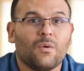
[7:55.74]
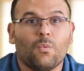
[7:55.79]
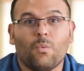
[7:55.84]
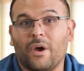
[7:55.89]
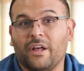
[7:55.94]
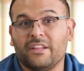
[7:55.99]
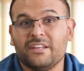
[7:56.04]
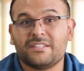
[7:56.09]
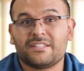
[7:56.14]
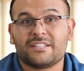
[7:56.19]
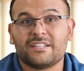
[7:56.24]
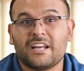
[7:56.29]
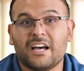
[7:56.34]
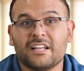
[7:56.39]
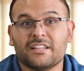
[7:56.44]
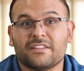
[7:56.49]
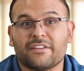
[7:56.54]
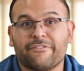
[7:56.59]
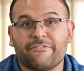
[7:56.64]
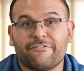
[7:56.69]
While it's
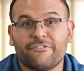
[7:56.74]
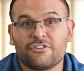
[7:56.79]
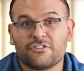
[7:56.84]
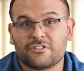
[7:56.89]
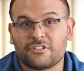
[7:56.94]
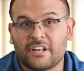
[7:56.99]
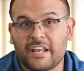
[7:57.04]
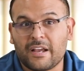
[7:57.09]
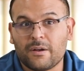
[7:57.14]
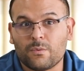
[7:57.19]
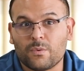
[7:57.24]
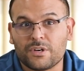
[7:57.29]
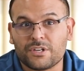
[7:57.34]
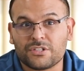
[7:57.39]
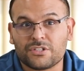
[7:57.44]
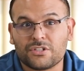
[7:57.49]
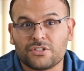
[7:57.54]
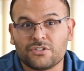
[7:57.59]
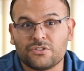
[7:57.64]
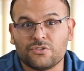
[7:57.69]
not the first
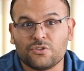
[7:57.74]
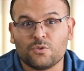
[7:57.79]
language